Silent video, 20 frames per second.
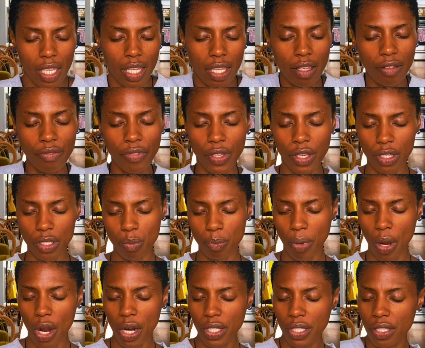if there's
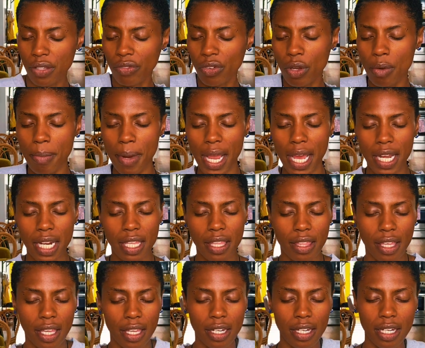parts of your body
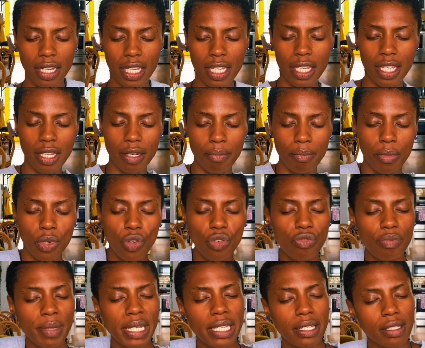that need
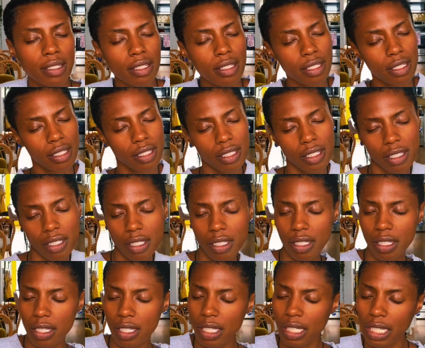movement,
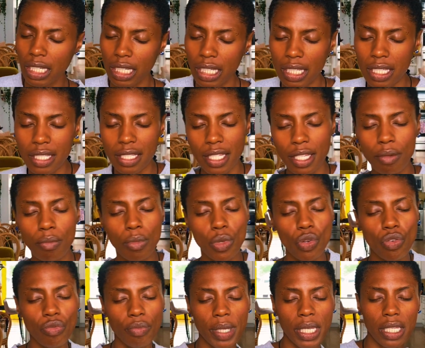send
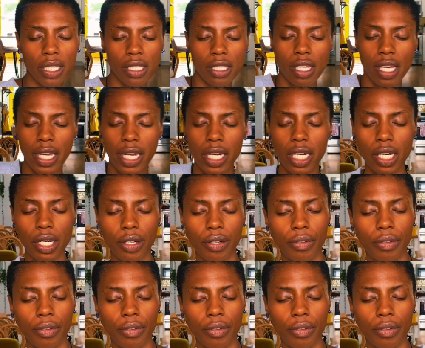movement there.